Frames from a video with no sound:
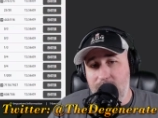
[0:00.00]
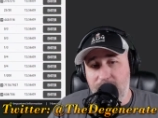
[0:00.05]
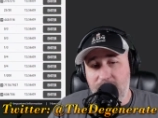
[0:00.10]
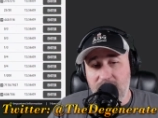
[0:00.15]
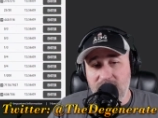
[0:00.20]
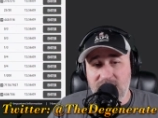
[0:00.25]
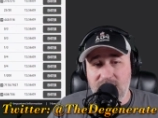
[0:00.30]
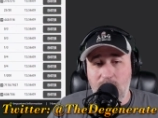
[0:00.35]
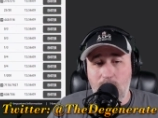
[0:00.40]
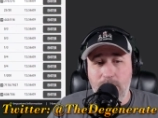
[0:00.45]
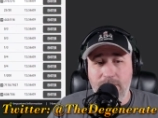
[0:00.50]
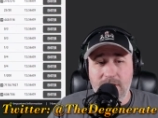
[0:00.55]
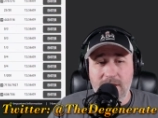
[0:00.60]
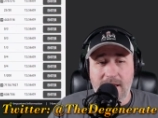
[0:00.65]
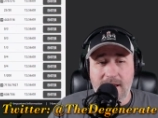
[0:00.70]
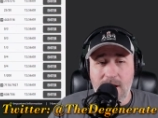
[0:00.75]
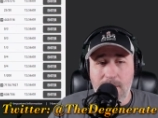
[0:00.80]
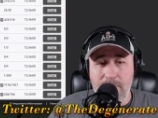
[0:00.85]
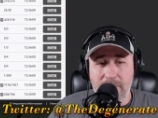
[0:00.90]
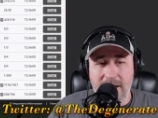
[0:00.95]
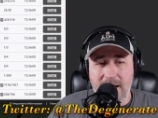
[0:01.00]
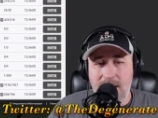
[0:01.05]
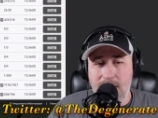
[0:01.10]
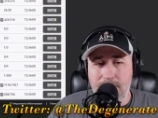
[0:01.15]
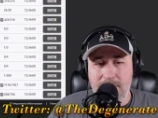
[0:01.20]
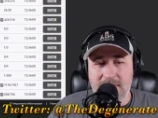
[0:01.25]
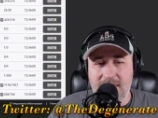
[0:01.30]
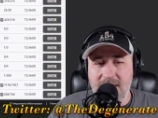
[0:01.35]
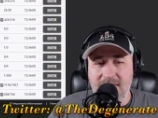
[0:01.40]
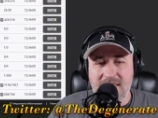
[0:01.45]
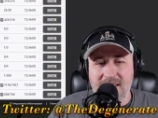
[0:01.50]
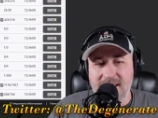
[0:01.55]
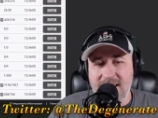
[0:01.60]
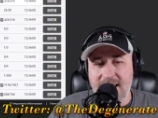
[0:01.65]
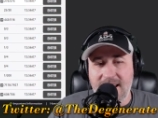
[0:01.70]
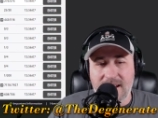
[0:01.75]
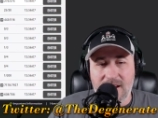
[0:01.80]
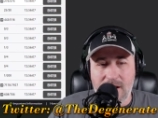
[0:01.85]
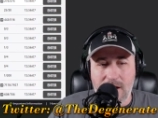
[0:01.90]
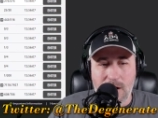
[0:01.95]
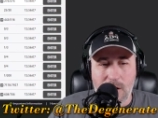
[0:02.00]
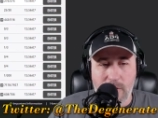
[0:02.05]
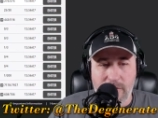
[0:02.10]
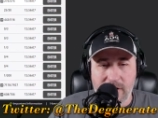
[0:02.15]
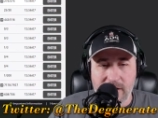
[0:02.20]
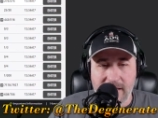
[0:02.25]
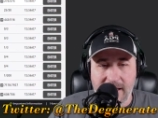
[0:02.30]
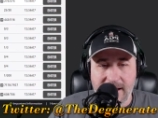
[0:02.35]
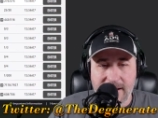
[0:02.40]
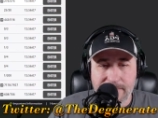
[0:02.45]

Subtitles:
there's an overlay, I'll play in it, but that thing ain't going to overlay.